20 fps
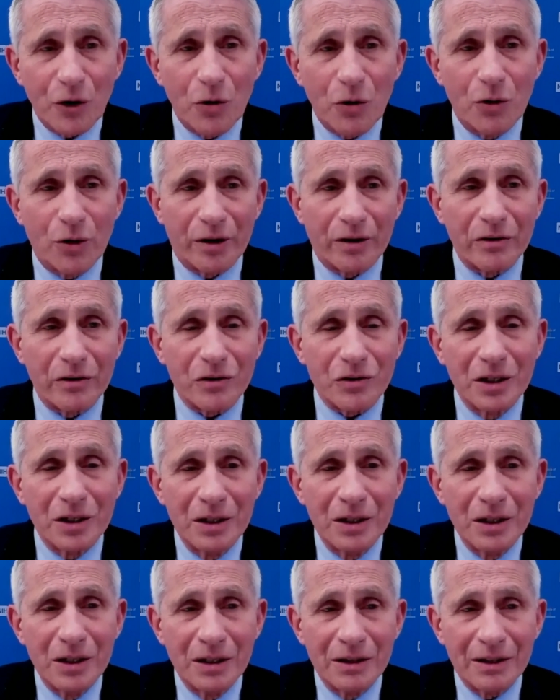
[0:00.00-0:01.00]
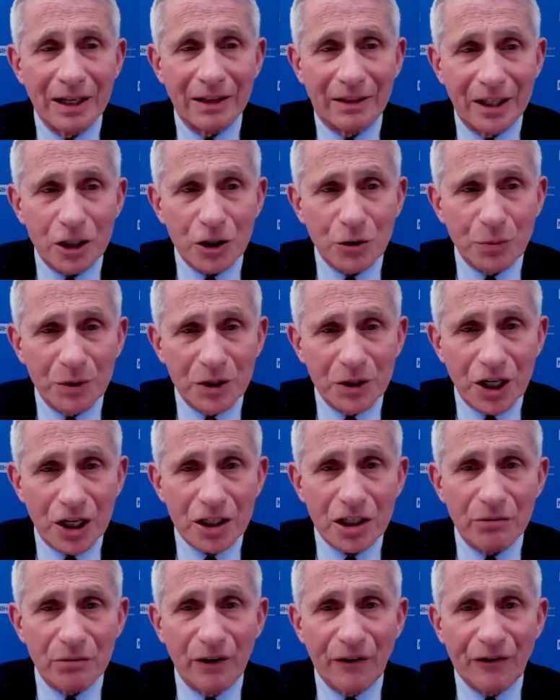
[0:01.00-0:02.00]
corners, that this was
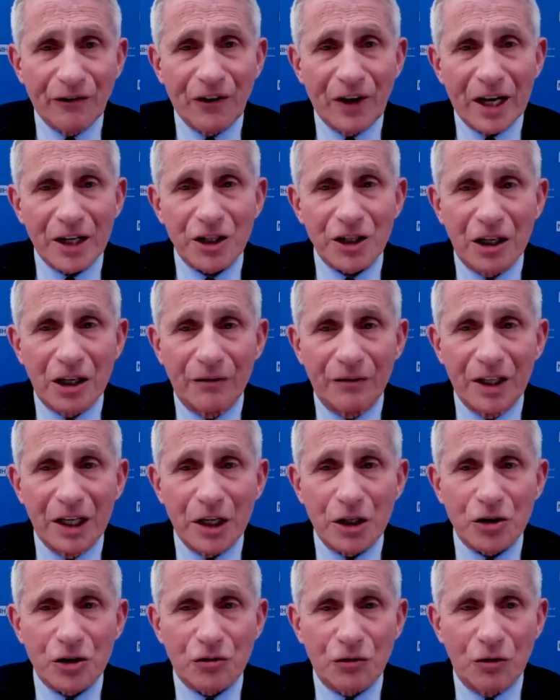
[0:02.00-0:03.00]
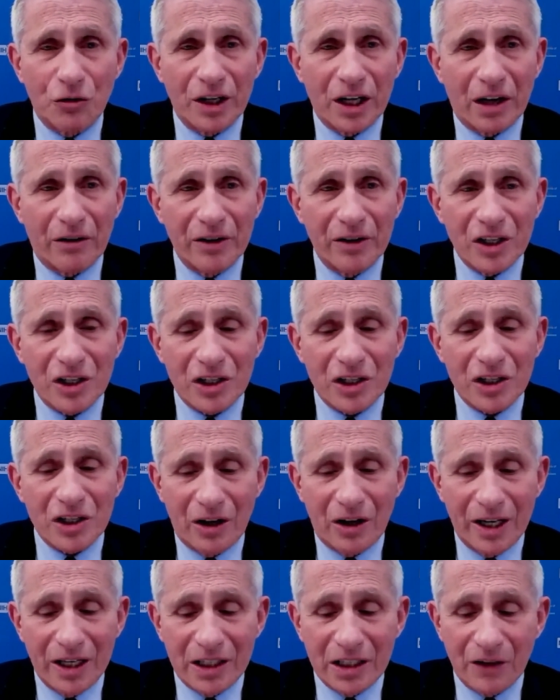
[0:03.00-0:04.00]
just a reflection of the extraordinary
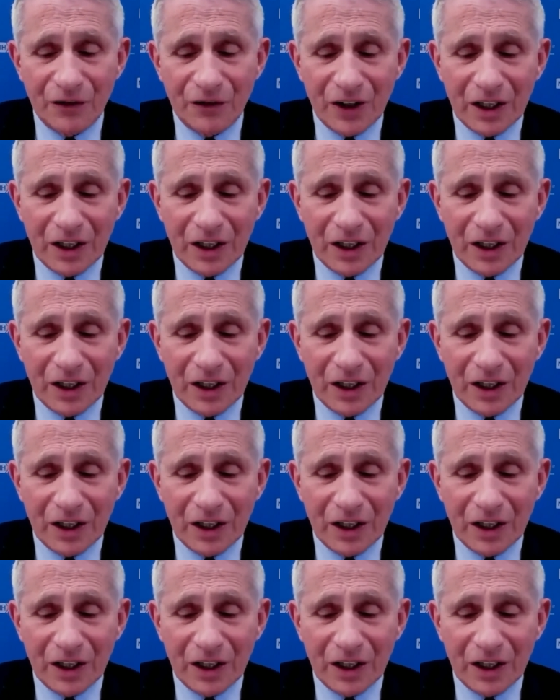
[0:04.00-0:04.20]
scientific